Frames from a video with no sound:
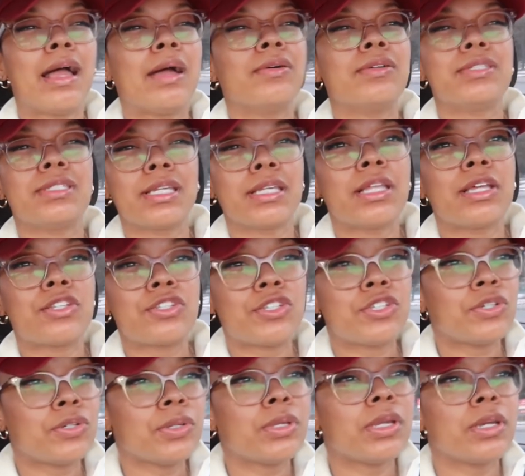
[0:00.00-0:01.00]
I would say like
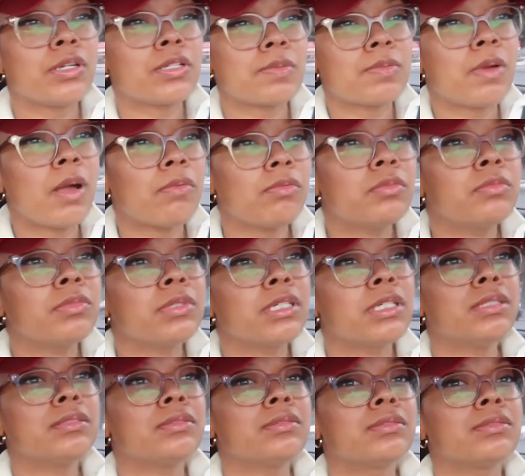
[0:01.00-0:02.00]
two years
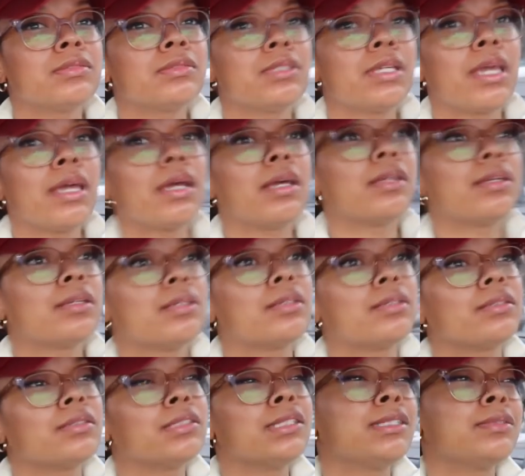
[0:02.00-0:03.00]
probably. Yeah.
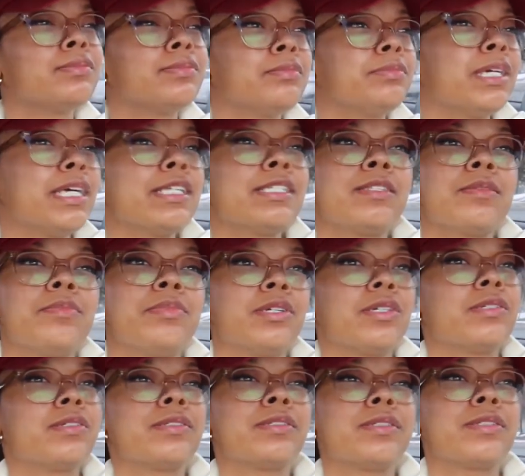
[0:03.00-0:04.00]
yeah. Pays the
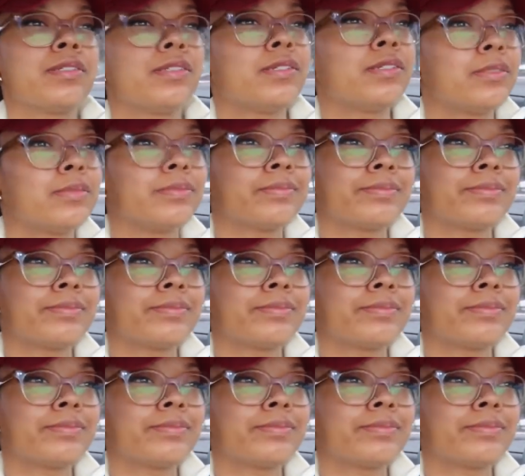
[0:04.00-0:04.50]
bills, you know.